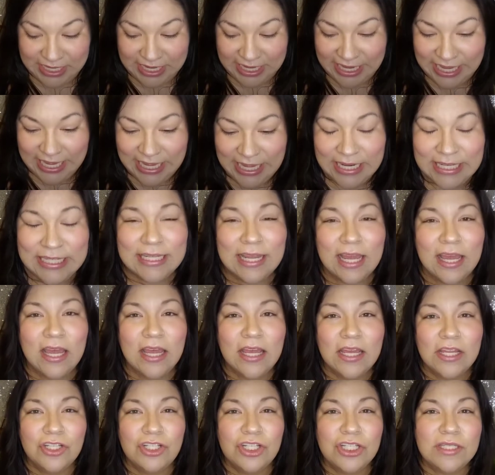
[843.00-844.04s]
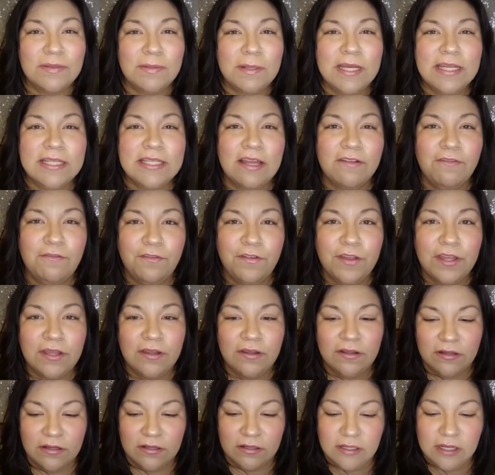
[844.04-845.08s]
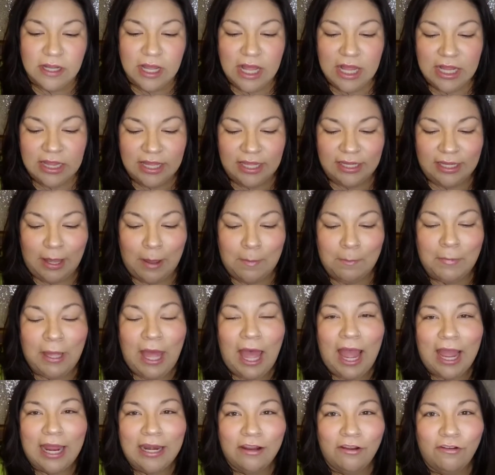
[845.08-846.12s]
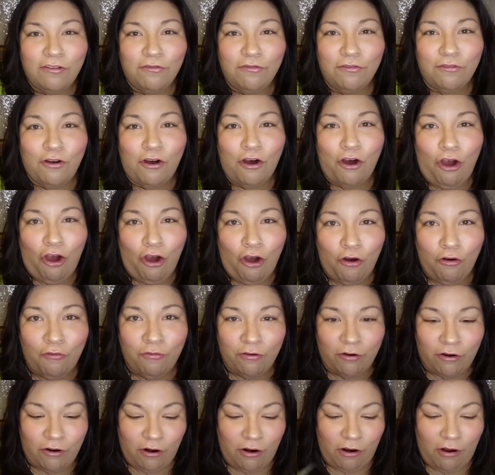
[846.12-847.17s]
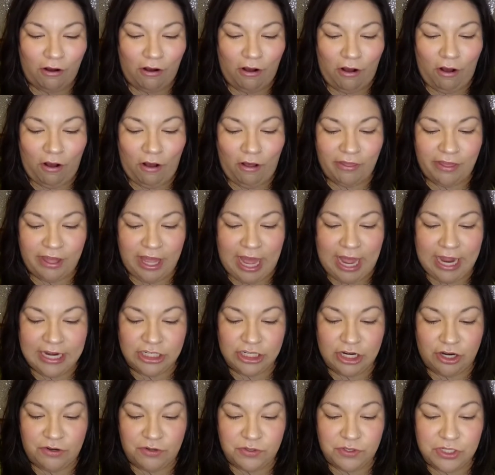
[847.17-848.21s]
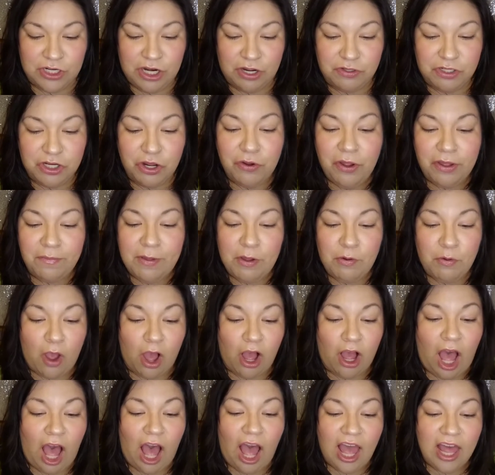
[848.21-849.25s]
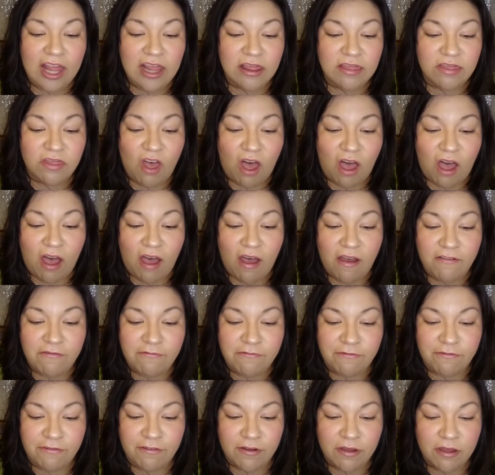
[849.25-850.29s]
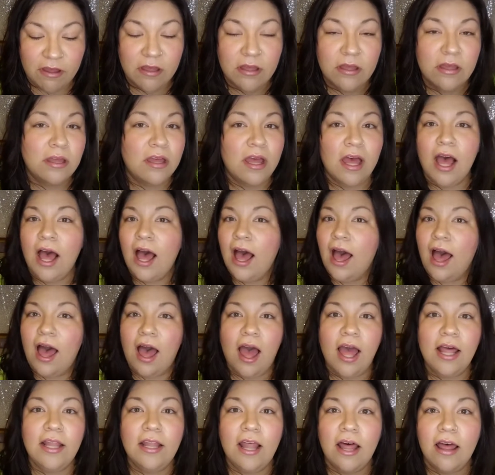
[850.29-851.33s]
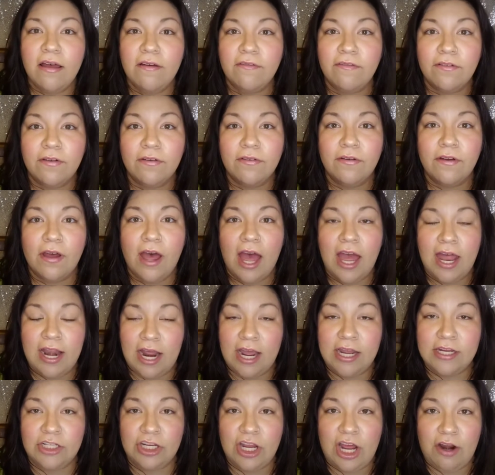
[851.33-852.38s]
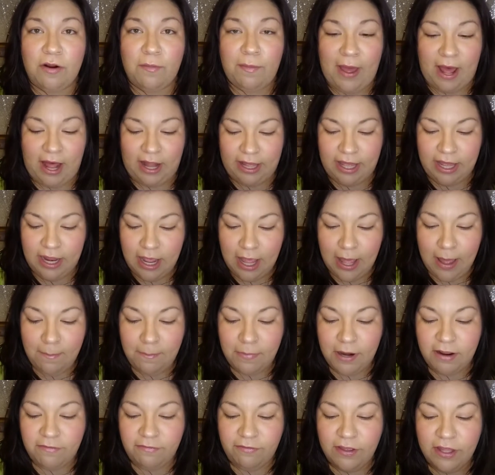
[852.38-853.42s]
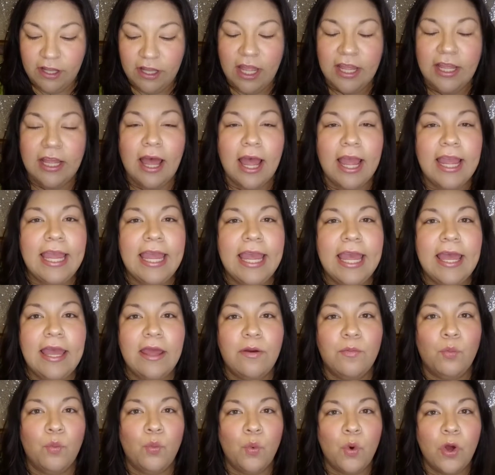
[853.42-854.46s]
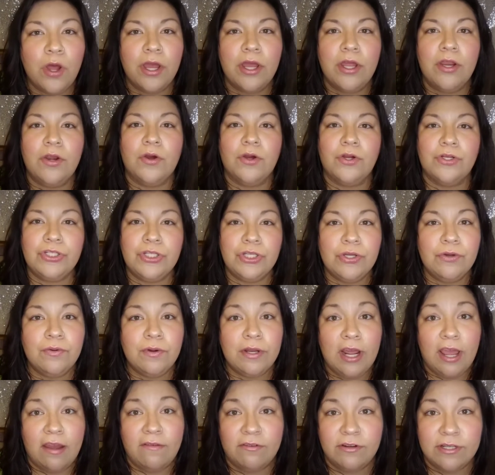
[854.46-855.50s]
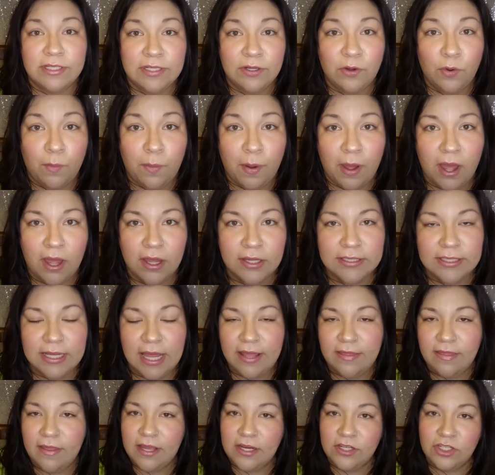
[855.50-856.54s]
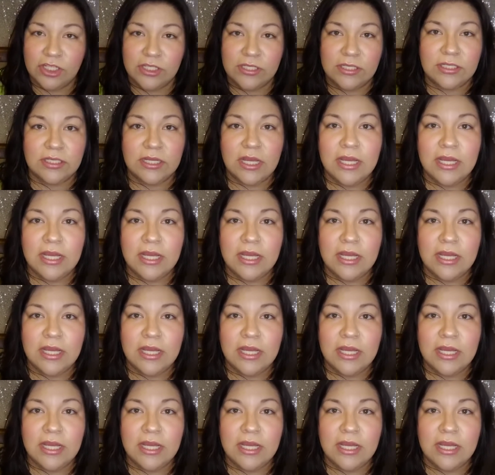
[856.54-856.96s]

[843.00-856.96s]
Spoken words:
it just because I feel like I'm kind of over all the eyeshadows. Now, don't get me wrong. I love an eyeshadow palette, but I feel like I get 1 or 2 in every single box, and they just,